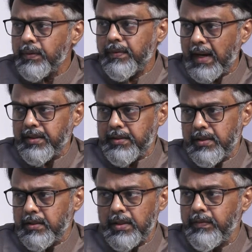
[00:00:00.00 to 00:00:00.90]
fact.
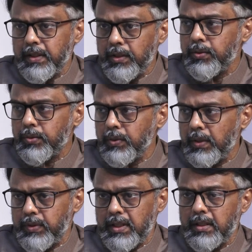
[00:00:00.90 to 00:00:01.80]
Right. That we cannot rule
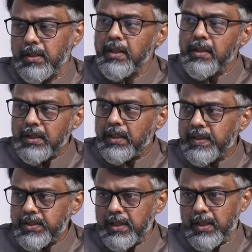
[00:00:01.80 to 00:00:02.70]
out that. That
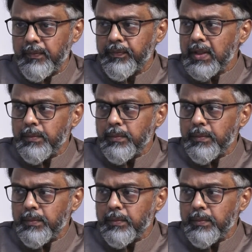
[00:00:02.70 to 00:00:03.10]
was there.